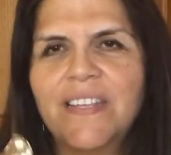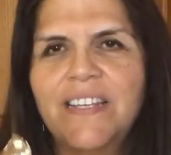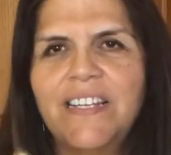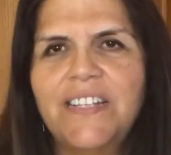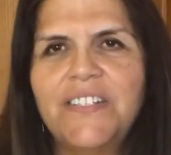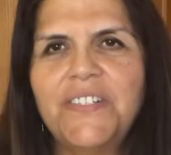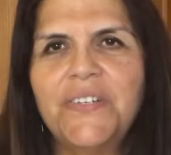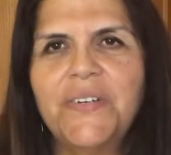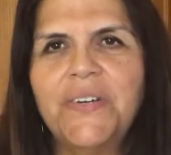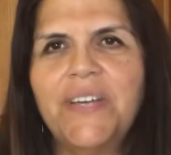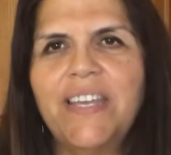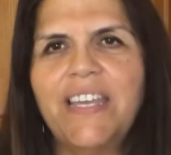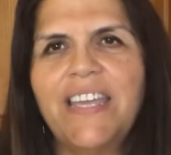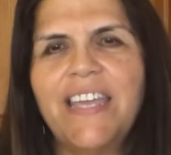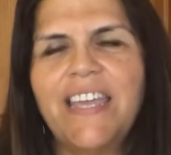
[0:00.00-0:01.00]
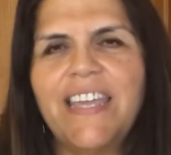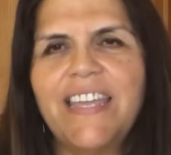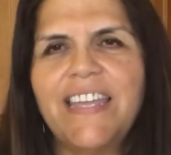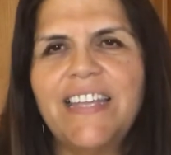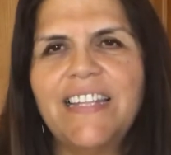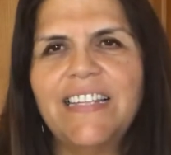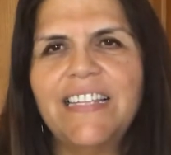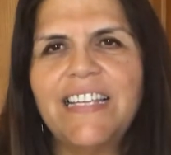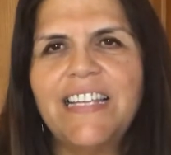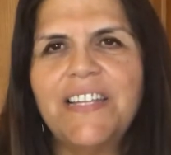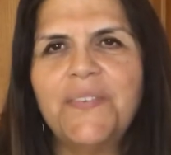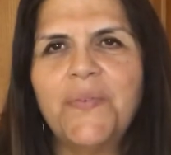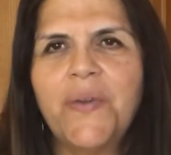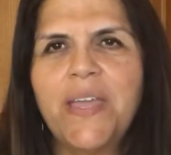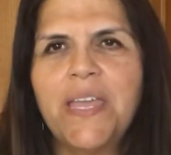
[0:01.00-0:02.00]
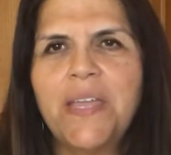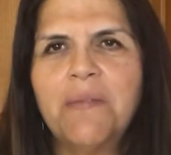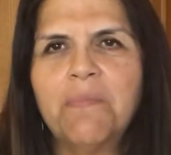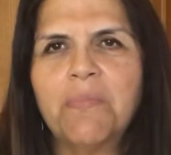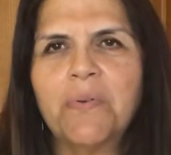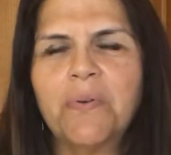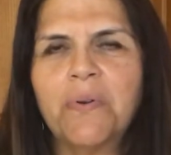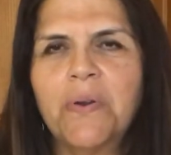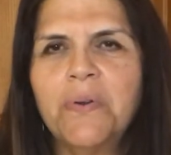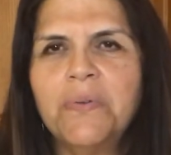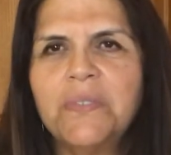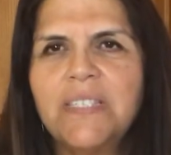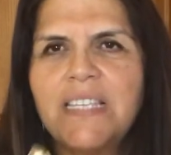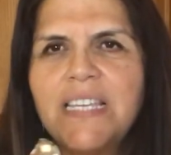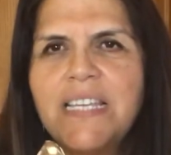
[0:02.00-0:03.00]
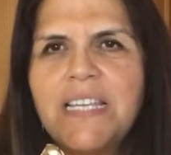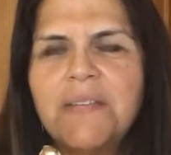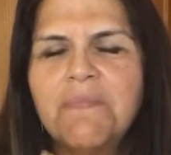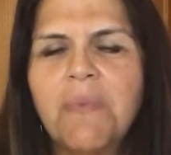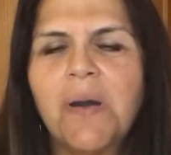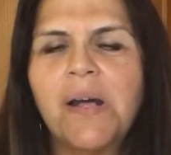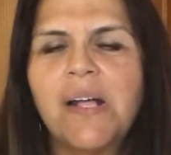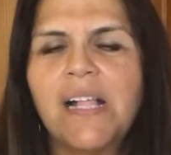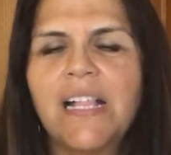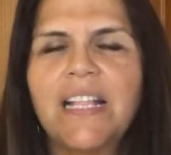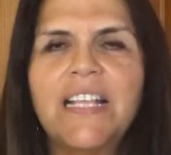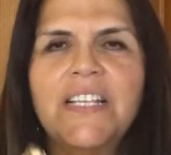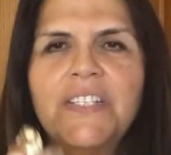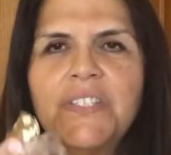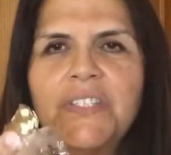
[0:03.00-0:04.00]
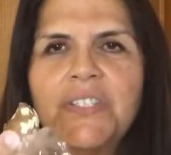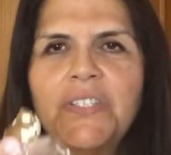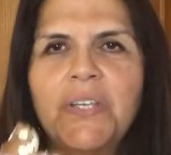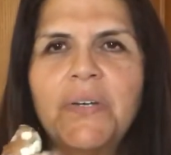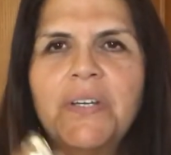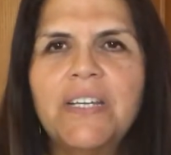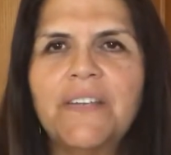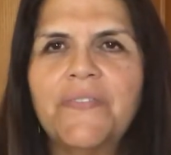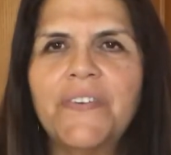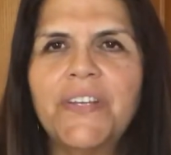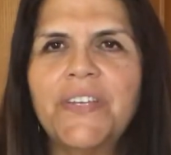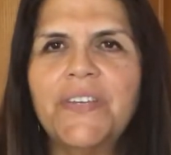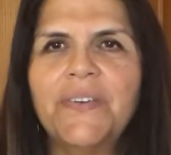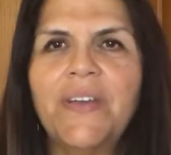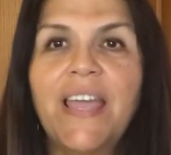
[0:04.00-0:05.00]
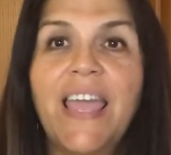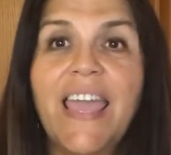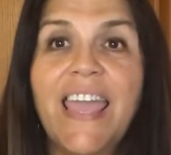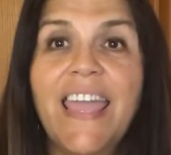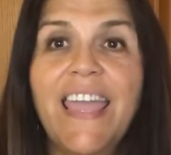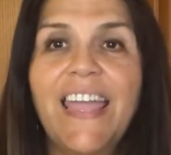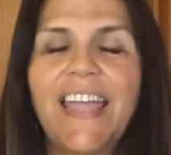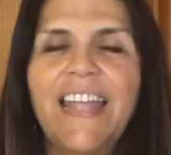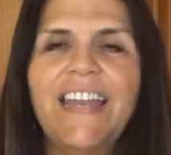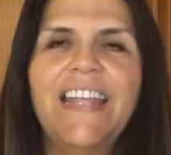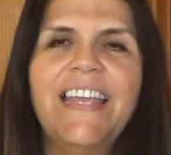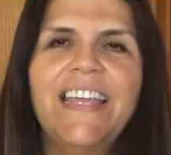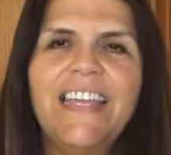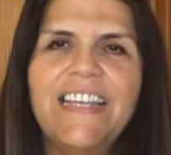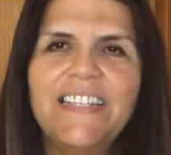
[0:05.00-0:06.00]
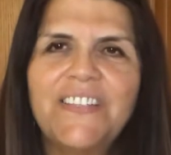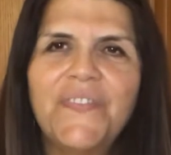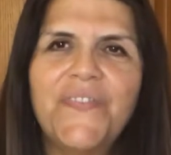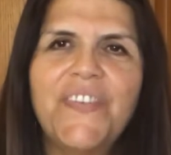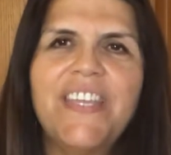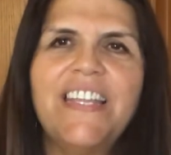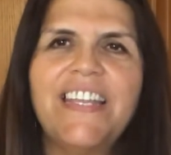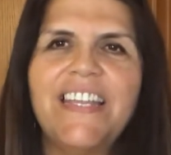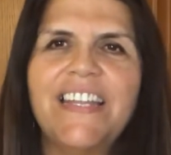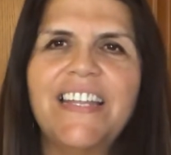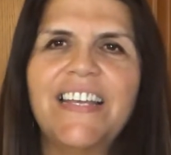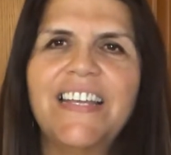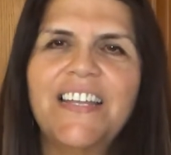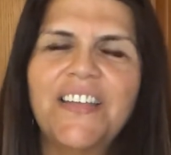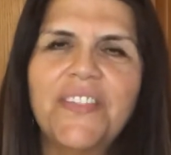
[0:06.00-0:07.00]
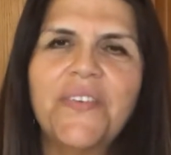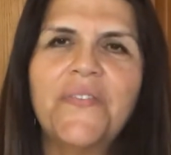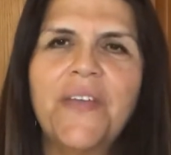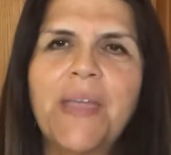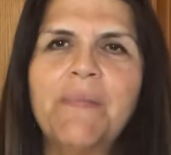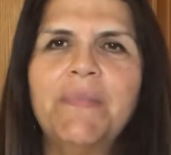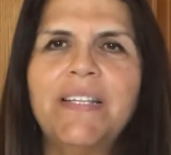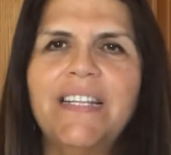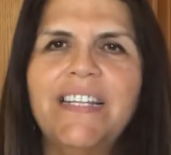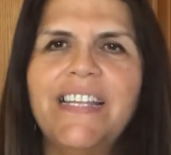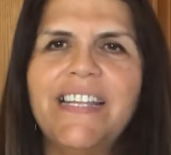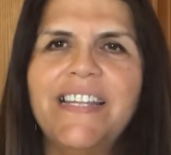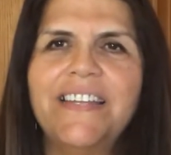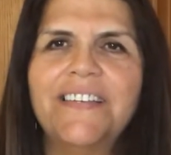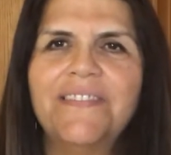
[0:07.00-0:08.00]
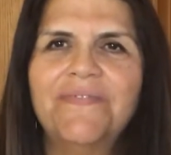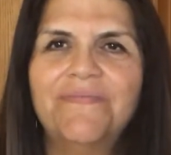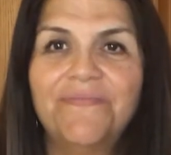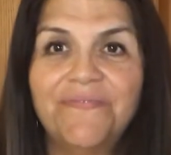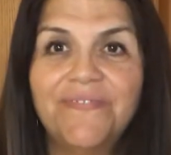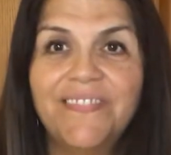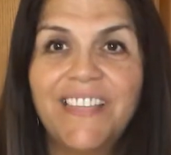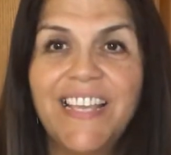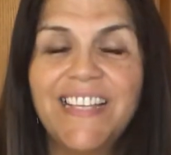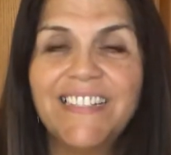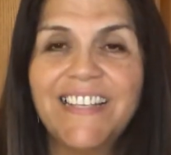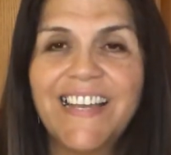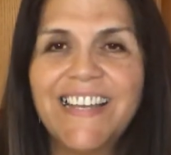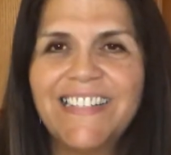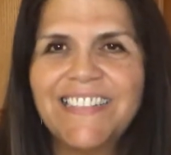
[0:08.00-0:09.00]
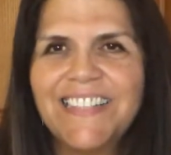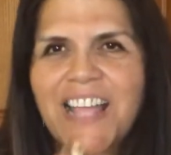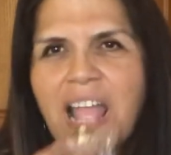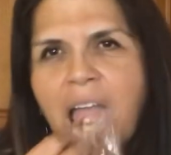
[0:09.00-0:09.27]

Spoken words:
enjoy a Lean Whey protein ball. So good for you, and it's feeding another family in need. Thanks, guys.